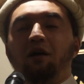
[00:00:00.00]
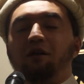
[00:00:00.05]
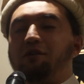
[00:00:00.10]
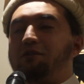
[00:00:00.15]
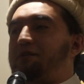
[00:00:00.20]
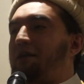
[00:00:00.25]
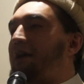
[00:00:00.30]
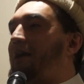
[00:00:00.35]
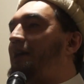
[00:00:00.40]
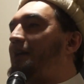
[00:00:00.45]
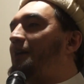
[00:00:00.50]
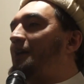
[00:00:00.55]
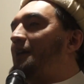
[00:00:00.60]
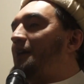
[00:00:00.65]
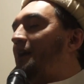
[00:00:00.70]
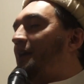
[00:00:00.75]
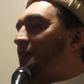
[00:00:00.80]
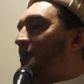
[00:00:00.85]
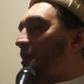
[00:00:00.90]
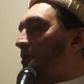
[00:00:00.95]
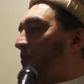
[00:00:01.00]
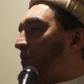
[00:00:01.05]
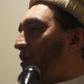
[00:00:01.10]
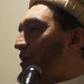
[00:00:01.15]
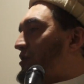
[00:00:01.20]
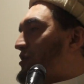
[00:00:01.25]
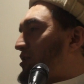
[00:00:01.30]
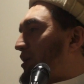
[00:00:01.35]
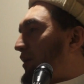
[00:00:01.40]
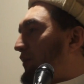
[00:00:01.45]
Say, in the
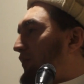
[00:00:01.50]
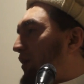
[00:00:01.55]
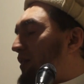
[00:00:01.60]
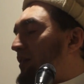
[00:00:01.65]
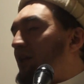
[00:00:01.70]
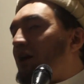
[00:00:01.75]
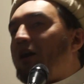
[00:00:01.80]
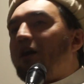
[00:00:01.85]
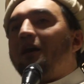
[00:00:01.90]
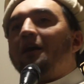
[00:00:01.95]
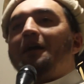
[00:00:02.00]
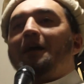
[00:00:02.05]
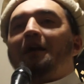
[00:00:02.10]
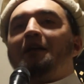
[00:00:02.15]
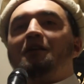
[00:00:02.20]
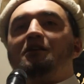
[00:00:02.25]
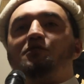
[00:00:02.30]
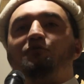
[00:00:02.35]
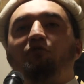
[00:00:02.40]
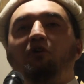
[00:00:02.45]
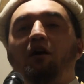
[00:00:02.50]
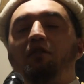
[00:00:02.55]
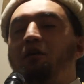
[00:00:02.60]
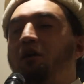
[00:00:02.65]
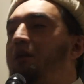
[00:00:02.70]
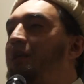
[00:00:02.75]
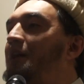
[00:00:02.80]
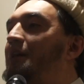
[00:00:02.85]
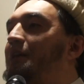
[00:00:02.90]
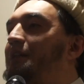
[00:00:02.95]
mercy of Allah and His
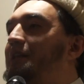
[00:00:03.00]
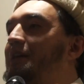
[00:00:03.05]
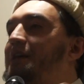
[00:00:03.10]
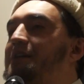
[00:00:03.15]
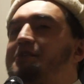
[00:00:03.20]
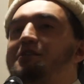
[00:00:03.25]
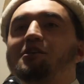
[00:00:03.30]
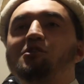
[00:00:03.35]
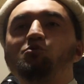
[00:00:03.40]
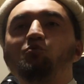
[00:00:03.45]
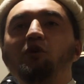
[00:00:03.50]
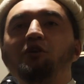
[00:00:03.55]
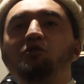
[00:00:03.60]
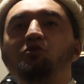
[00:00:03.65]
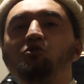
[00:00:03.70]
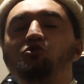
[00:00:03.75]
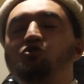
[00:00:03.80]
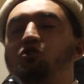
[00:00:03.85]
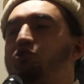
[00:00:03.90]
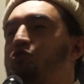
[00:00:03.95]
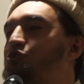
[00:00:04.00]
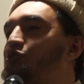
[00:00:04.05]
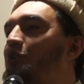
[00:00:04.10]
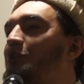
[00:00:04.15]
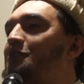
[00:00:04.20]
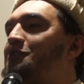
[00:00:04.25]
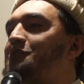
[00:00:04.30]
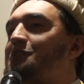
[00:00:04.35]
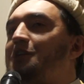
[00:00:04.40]
fadl, this is what you should start